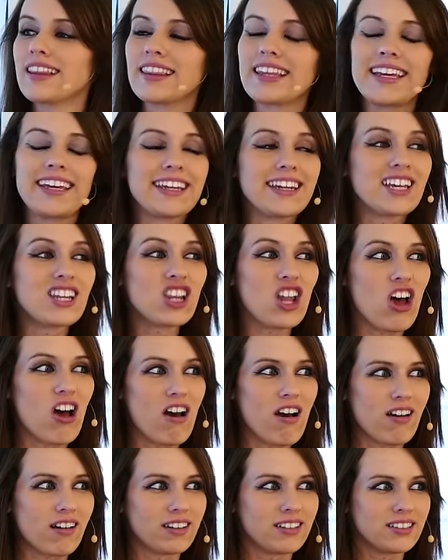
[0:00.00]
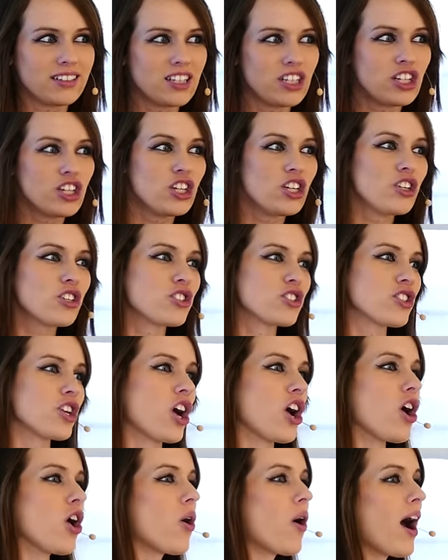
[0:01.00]
lean and long. So
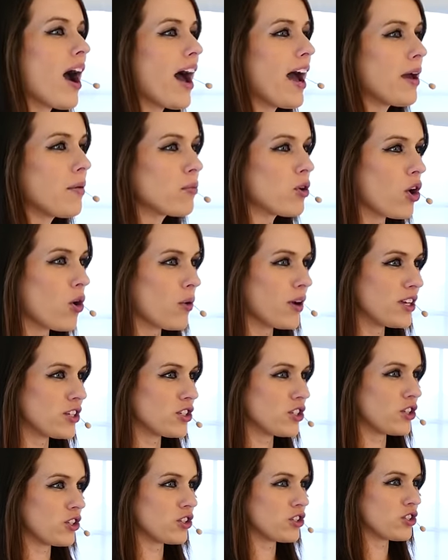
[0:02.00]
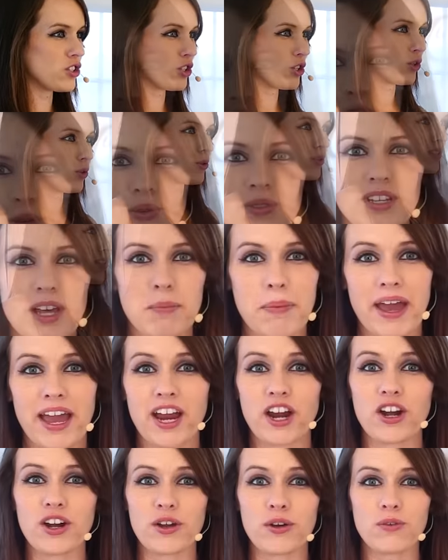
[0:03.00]
I'm going to use a
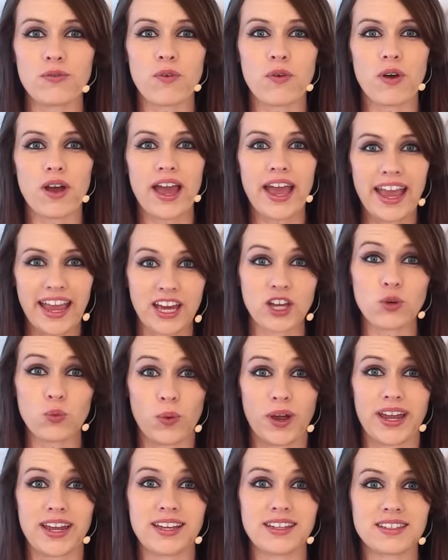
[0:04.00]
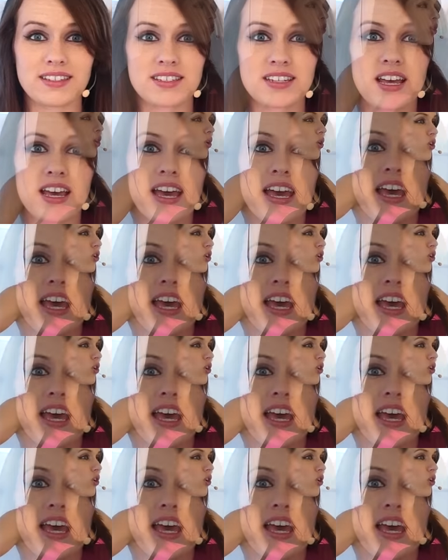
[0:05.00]
pair of hand weights.